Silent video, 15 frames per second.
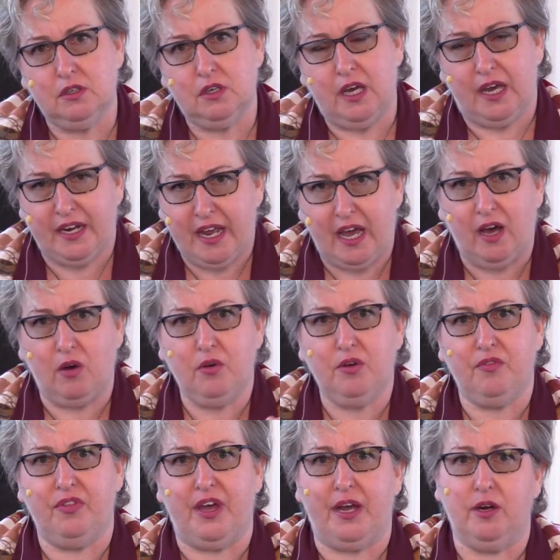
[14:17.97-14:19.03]
And out
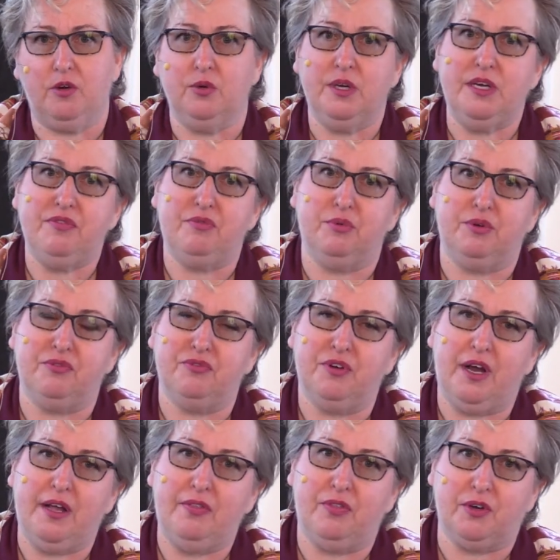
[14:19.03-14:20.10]
of that grief, we'll
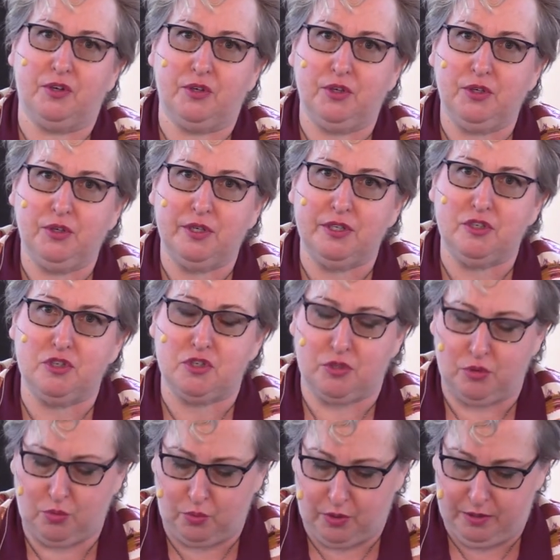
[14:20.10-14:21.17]
find the courage
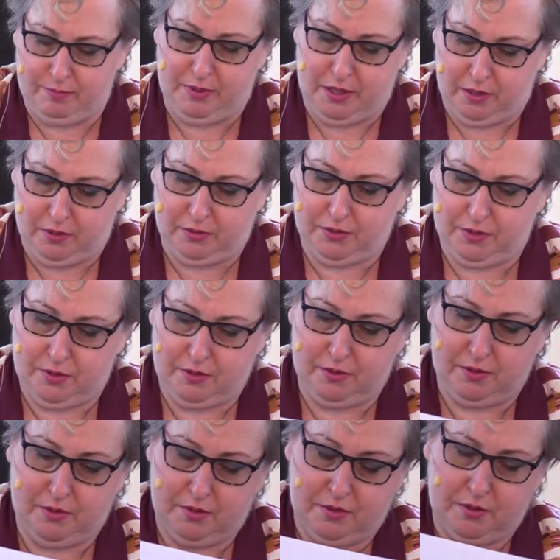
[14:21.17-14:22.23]
to rebuild,
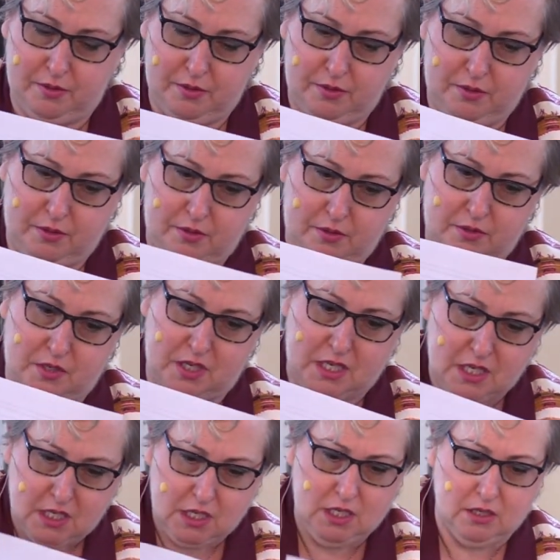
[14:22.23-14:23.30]
to
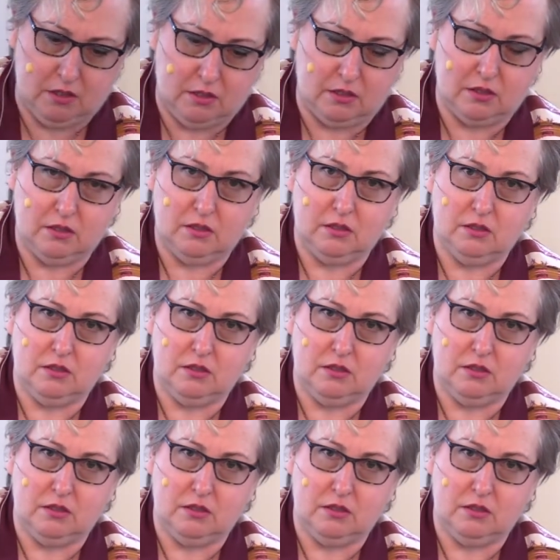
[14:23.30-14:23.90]
heal.